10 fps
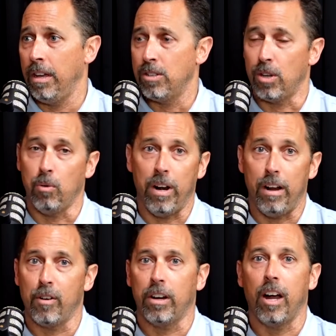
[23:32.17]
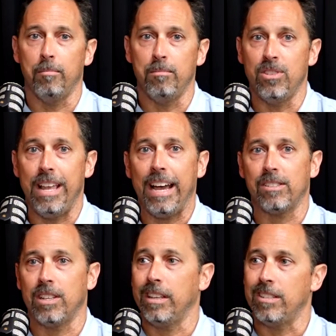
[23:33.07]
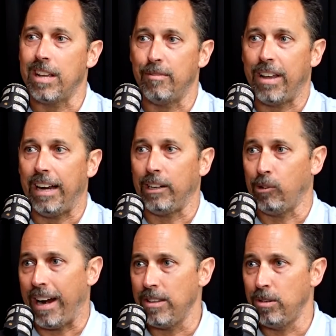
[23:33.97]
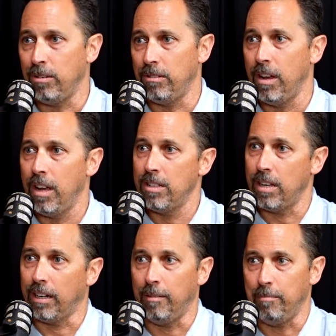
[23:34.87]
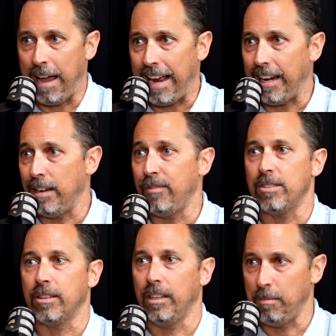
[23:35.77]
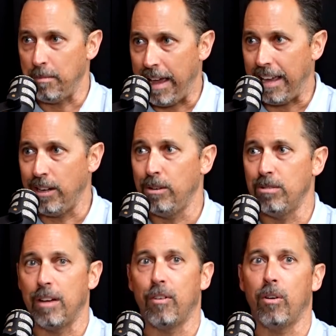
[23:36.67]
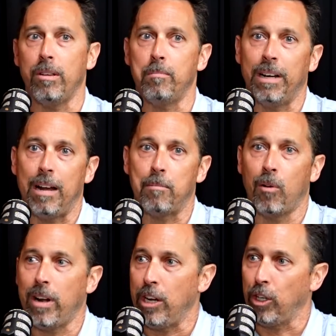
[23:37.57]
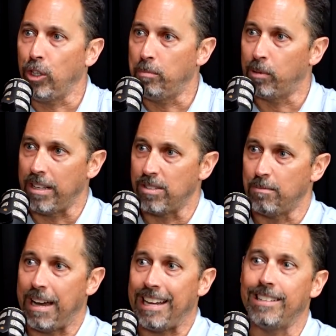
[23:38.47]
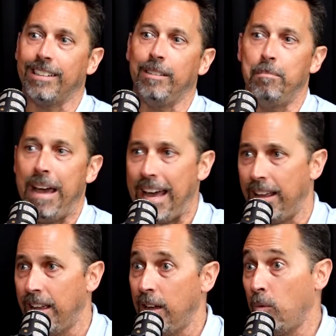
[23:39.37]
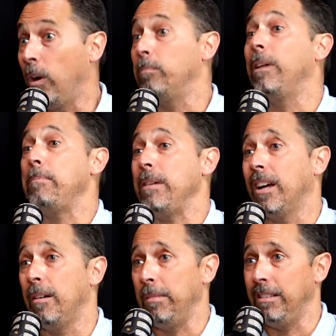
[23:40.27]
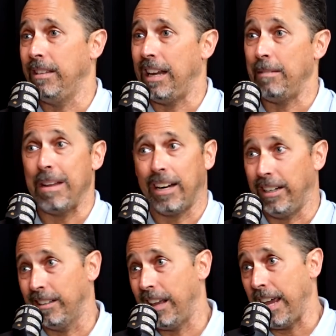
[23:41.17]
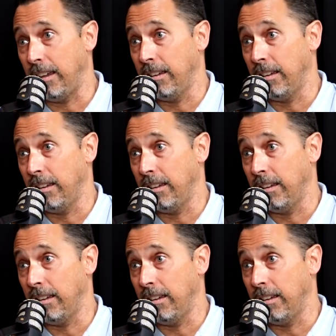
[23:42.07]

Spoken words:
So whatever comes next, at least I've got gratitude to combat it. If it's going to be bad news, I'm already in a good place of mind to combat what might be coming that I'm not going to like.